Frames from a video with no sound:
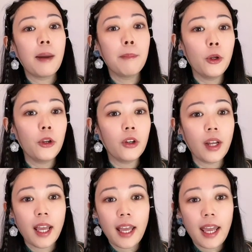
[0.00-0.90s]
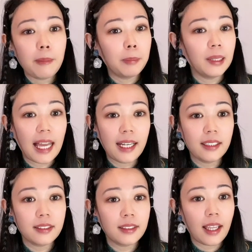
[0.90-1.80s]
moon, and
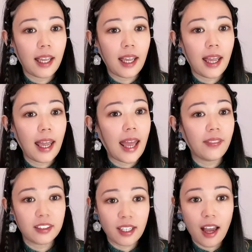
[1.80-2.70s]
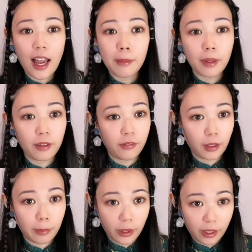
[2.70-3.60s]
planets at the time of
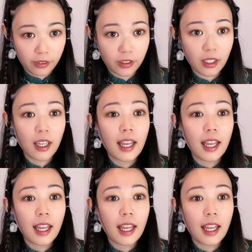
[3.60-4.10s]
their birth.